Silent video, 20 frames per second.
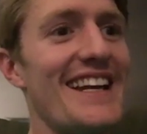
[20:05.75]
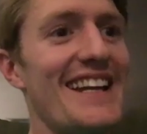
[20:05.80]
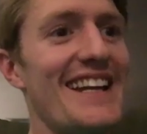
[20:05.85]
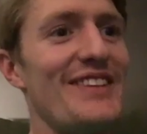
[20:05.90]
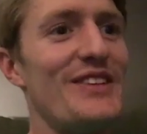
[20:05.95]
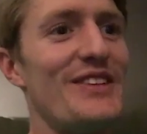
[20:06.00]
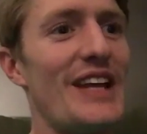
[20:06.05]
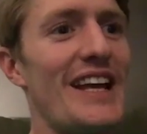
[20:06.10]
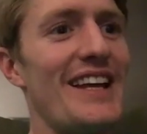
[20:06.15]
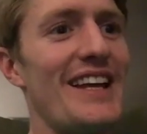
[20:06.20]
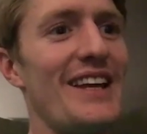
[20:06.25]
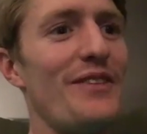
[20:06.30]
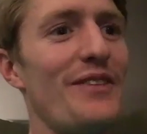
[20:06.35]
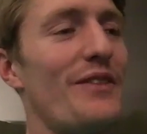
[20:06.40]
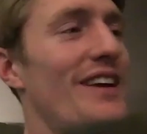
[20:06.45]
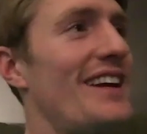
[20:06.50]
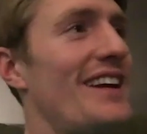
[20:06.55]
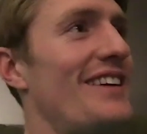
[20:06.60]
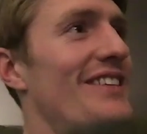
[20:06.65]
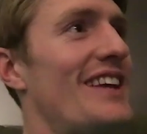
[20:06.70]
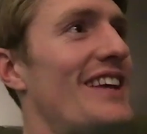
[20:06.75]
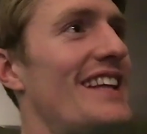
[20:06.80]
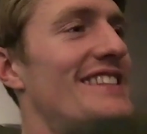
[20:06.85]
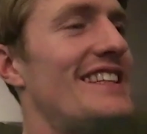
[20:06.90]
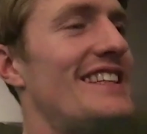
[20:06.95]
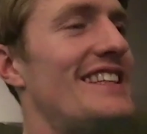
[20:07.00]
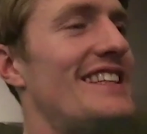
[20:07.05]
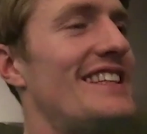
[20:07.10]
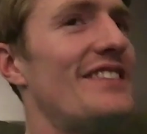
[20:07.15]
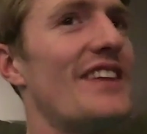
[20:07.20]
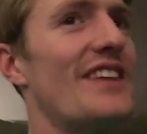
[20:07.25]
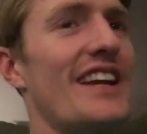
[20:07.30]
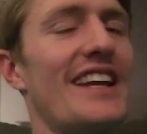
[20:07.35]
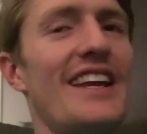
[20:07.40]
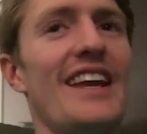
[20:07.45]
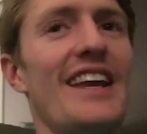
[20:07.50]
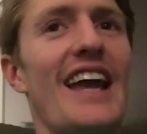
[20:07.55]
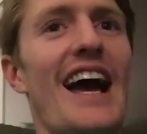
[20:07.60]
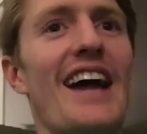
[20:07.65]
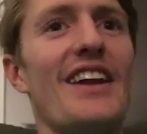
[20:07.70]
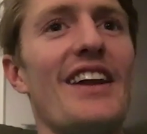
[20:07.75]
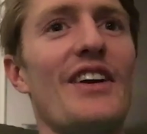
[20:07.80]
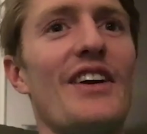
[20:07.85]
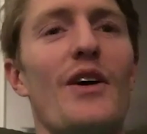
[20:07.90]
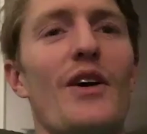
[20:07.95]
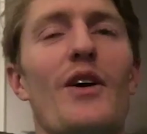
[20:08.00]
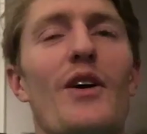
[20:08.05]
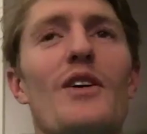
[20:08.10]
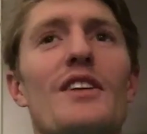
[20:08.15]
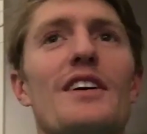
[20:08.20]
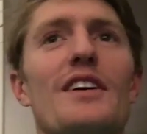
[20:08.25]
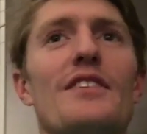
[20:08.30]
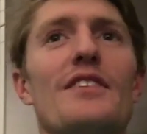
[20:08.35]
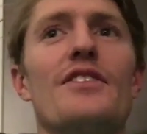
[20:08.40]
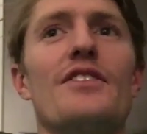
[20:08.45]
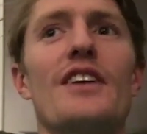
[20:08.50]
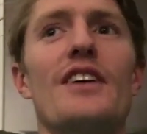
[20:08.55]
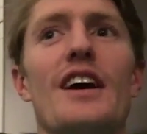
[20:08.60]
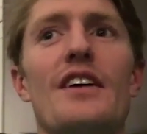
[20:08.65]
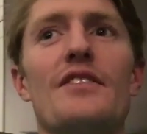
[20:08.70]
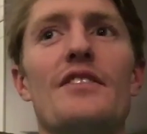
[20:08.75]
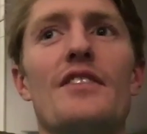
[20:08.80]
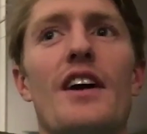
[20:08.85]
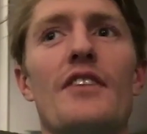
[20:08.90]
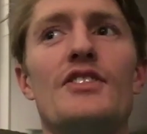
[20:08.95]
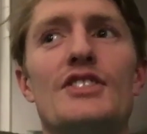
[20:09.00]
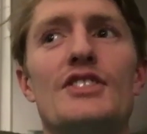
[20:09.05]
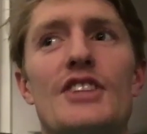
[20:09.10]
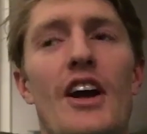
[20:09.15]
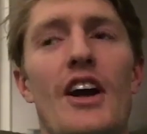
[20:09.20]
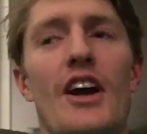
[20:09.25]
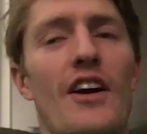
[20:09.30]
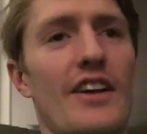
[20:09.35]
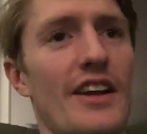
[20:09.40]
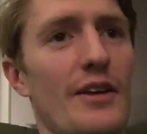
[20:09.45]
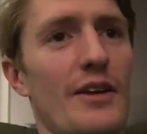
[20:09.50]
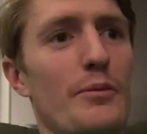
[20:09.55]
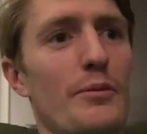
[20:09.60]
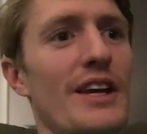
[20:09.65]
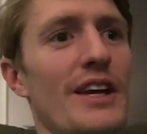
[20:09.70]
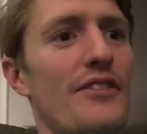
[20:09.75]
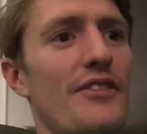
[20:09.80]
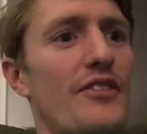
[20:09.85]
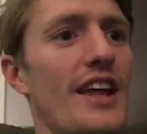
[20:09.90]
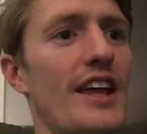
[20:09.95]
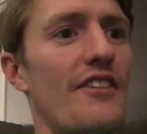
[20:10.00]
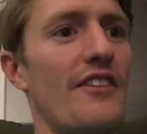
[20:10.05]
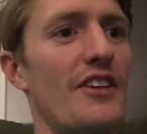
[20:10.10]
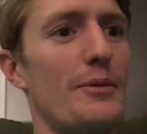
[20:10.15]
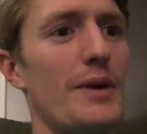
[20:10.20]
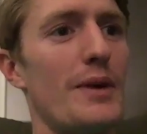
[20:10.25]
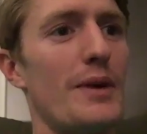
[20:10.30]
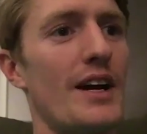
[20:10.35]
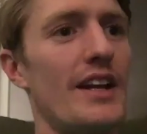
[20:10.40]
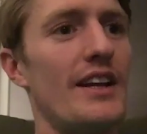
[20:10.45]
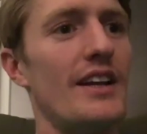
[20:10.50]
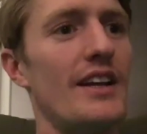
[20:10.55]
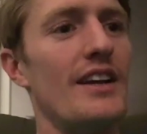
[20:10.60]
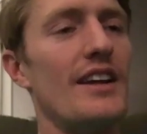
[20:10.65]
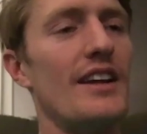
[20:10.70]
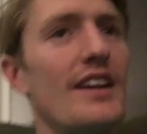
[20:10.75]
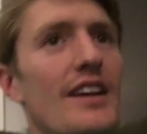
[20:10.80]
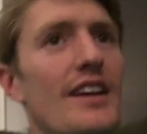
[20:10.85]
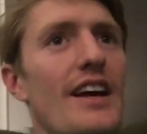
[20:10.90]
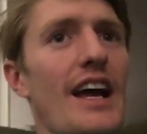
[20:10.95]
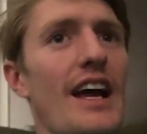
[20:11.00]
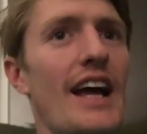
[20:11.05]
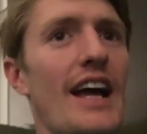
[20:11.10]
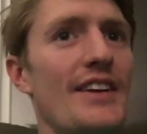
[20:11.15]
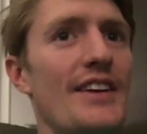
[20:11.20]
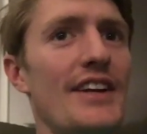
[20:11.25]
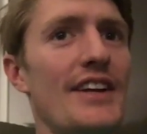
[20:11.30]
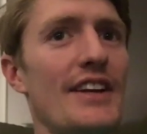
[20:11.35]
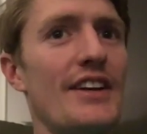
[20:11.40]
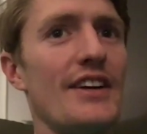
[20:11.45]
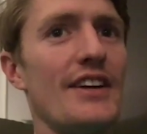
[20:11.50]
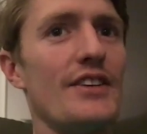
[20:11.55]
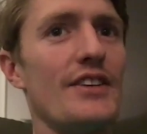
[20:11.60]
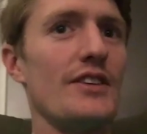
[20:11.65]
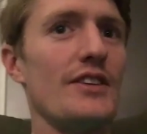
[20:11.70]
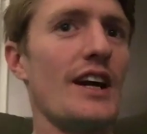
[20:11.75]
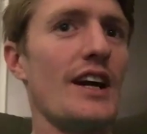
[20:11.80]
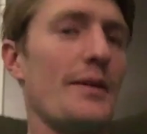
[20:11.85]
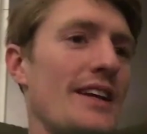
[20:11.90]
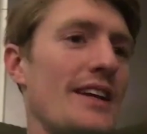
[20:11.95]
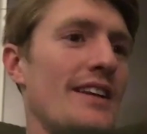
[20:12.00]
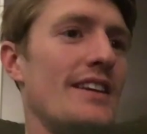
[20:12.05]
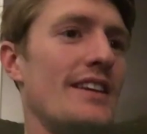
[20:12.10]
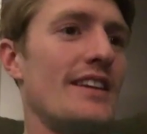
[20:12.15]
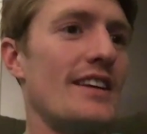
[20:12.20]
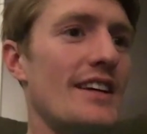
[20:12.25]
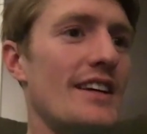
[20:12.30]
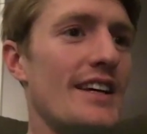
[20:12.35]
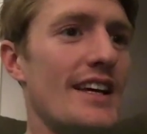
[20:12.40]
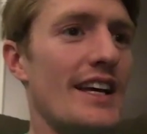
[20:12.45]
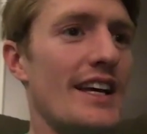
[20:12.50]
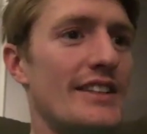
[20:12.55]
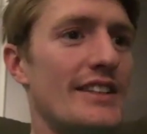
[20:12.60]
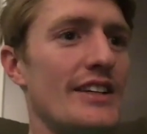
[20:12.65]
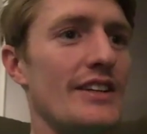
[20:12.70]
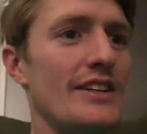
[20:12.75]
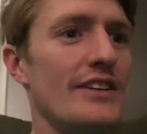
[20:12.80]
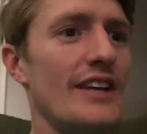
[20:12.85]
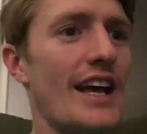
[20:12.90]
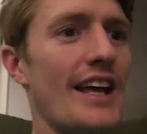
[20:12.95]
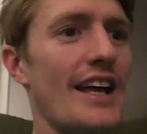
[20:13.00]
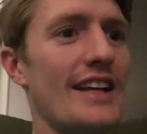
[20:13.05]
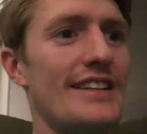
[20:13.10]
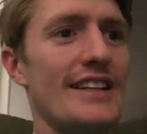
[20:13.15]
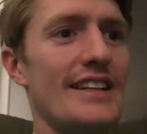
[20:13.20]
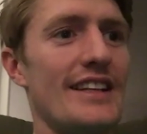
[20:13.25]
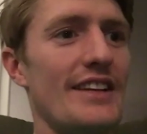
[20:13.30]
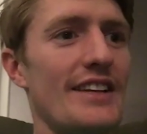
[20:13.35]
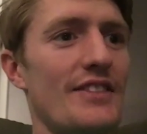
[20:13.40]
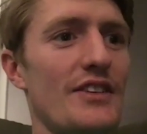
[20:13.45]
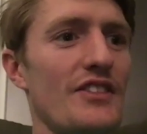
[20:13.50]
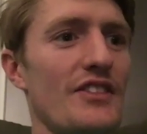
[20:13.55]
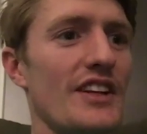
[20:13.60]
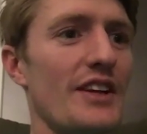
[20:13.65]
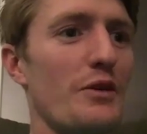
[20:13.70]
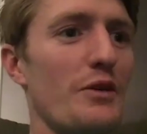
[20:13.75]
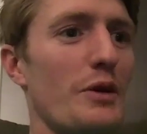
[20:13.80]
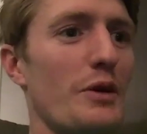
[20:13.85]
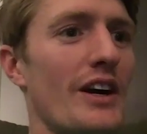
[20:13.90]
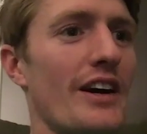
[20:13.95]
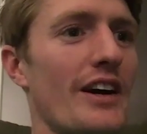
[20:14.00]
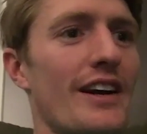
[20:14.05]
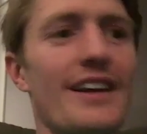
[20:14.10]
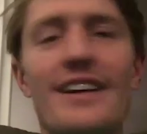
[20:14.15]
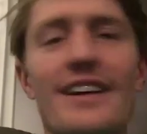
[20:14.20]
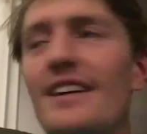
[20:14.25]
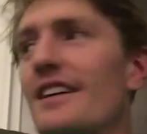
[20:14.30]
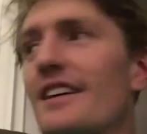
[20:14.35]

He it seemed like he had a goal of starting beef with everybody, and he couldn't. I mean, it didn't even really work.